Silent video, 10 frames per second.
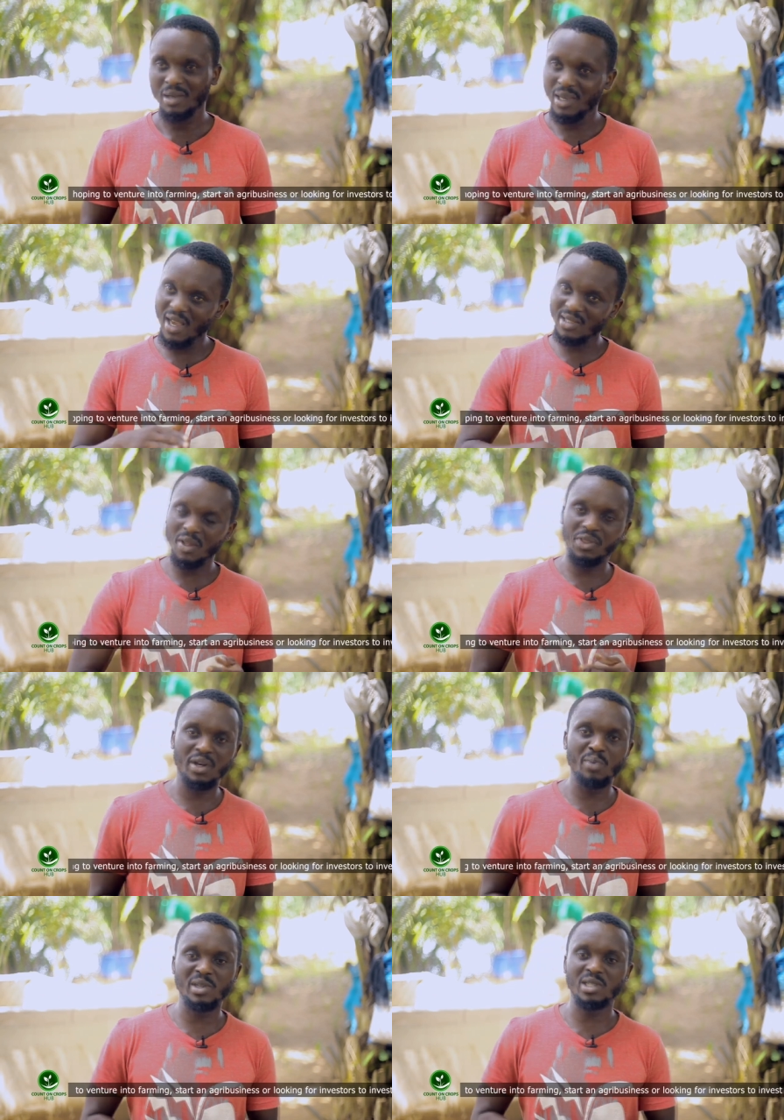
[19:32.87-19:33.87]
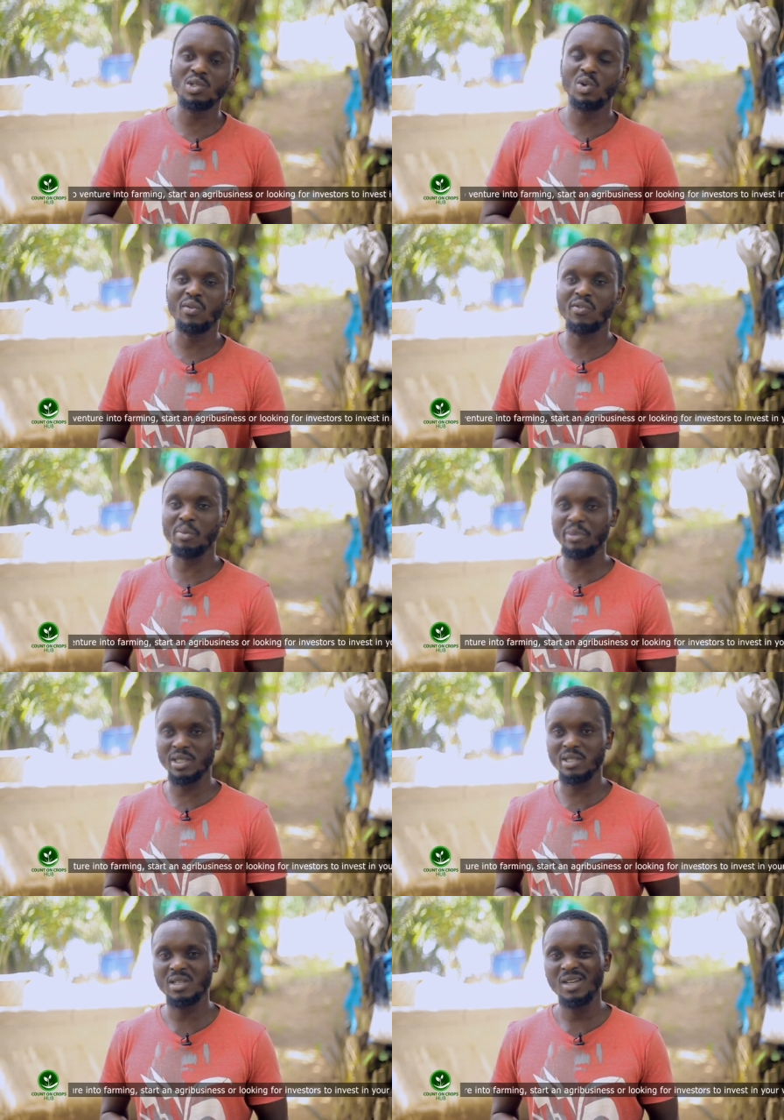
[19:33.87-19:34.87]
less than 3% or
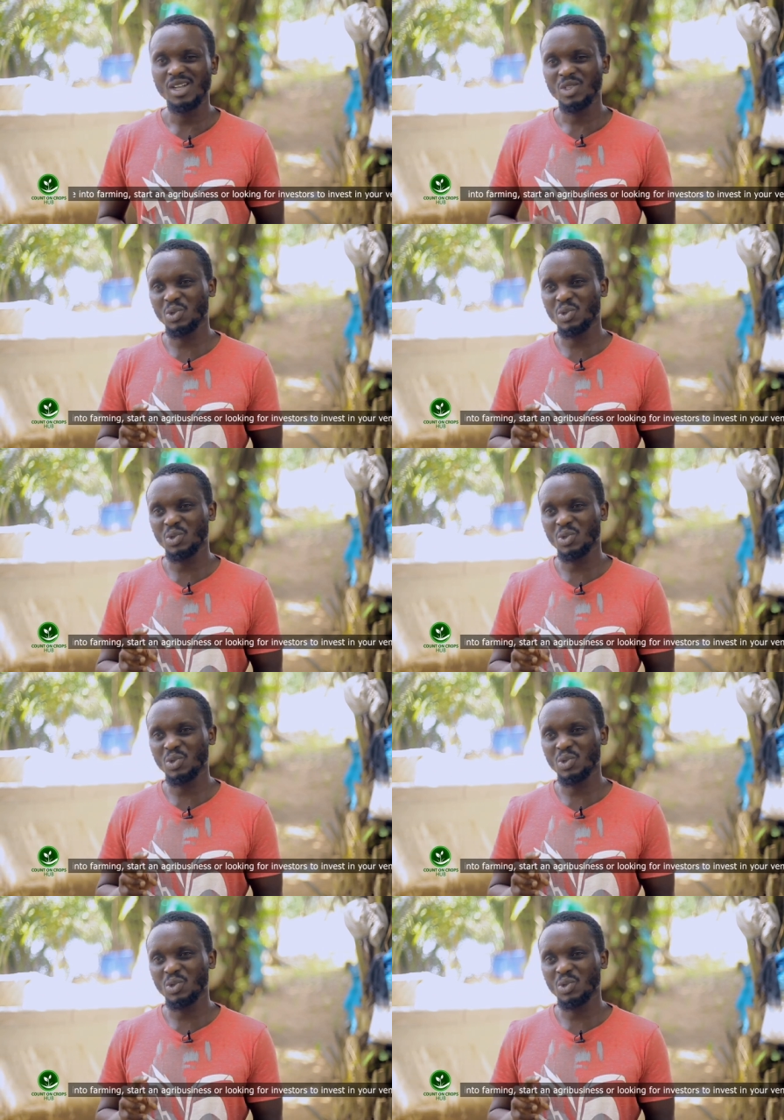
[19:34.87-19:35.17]
4%.